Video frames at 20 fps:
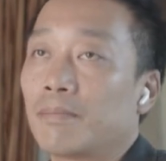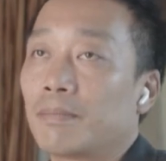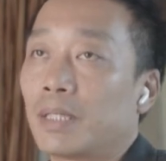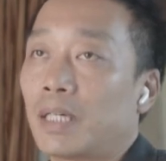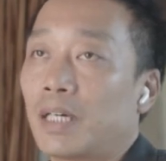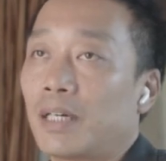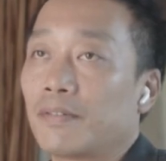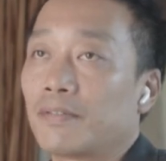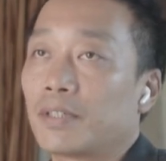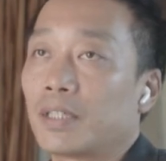
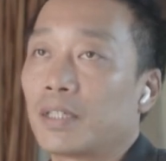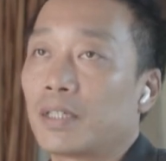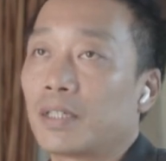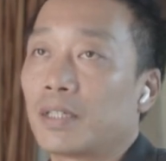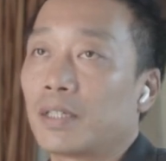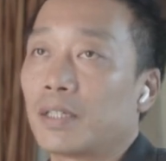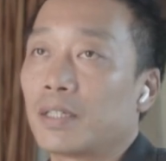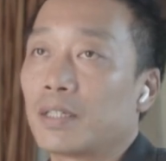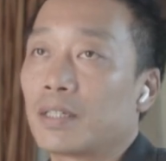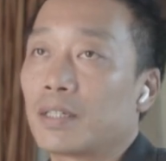But
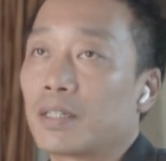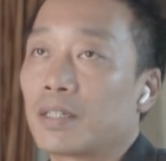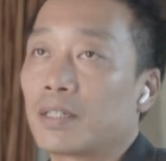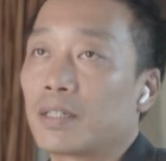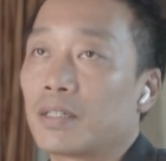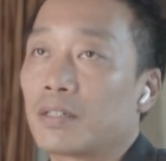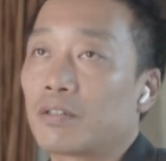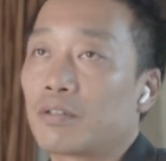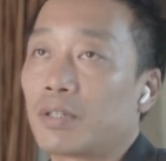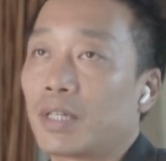after
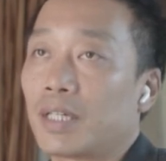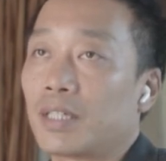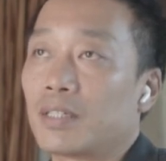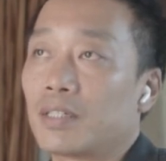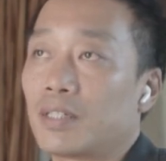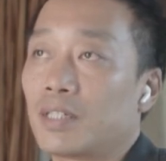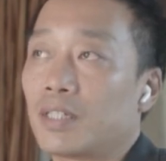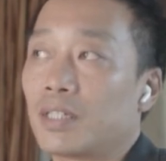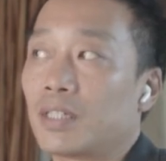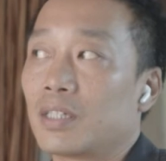
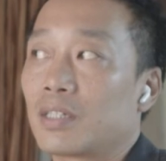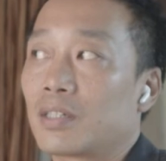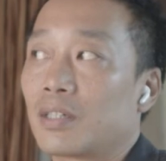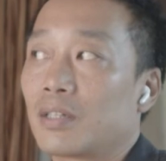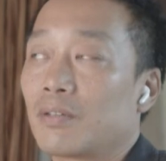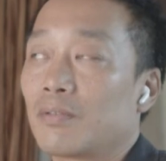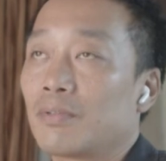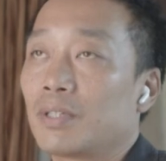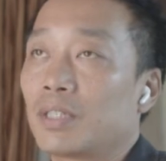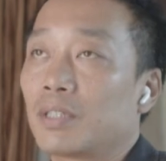20s,
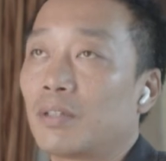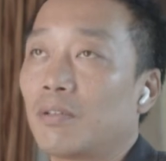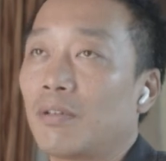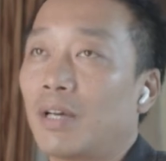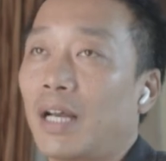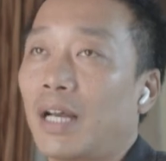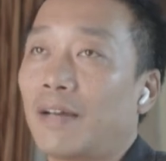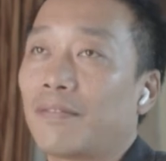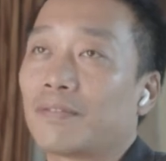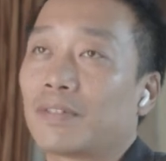we
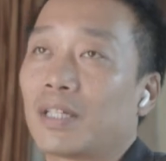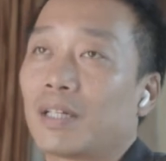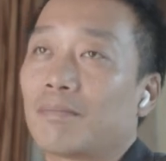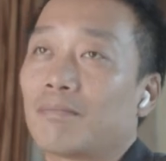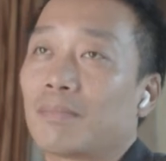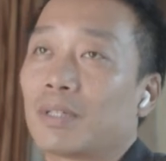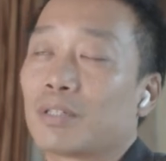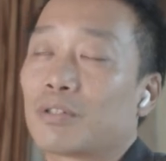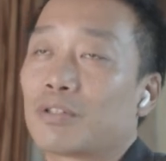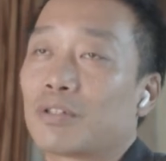don't have
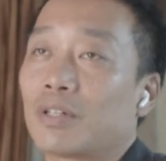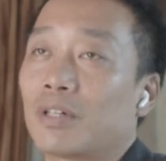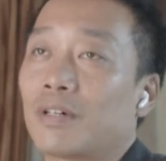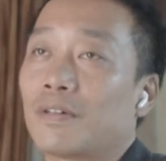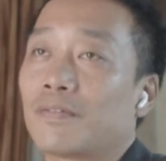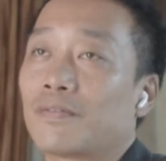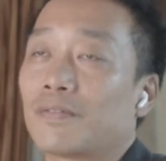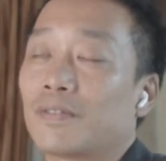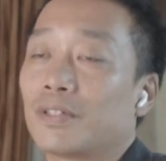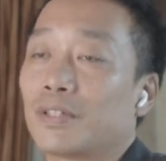that much
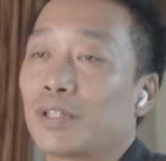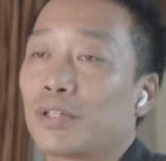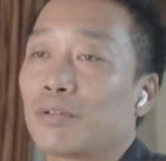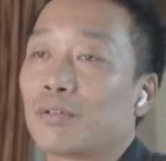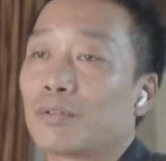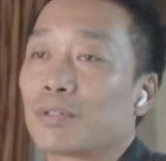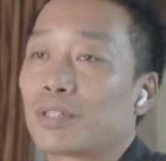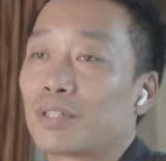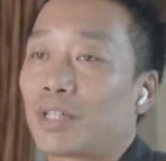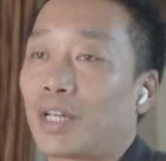of
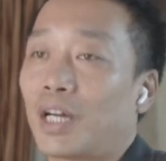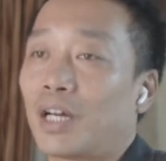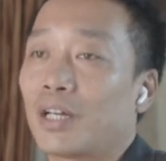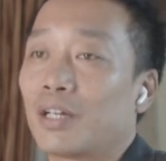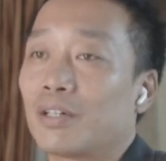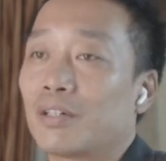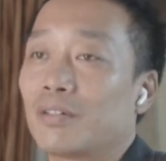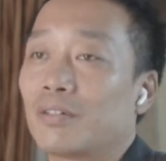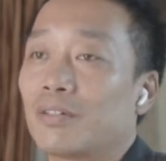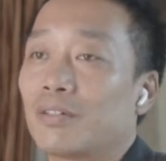new
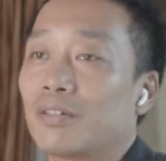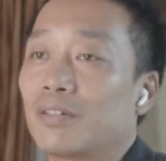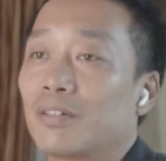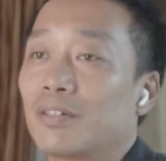style.